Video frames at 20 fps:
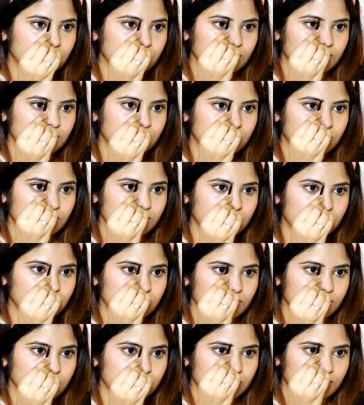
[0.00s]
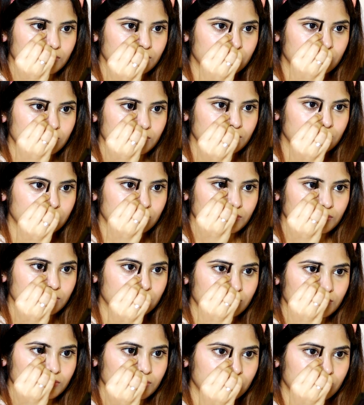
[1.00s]
this brow kit by Swiss
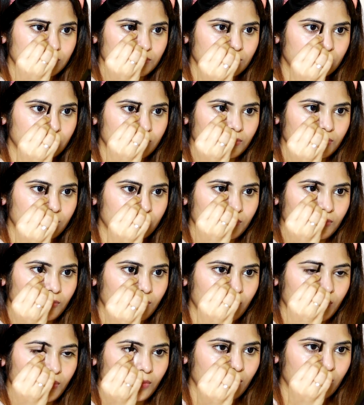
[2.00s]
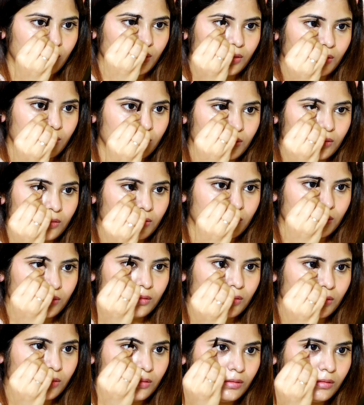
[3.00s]
Beauty and I am picking this
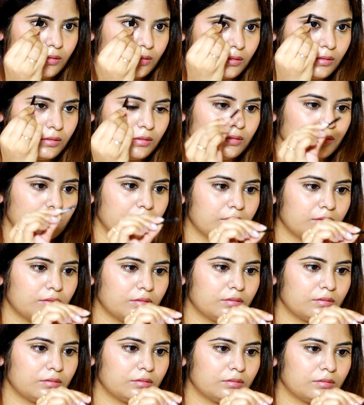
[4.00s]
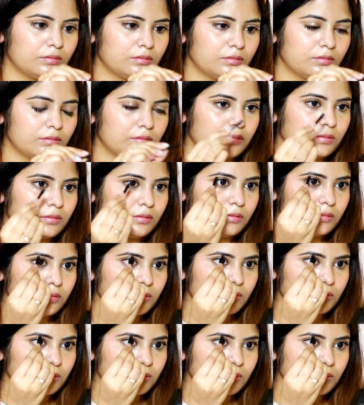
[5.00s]
brown color and just gonna fill in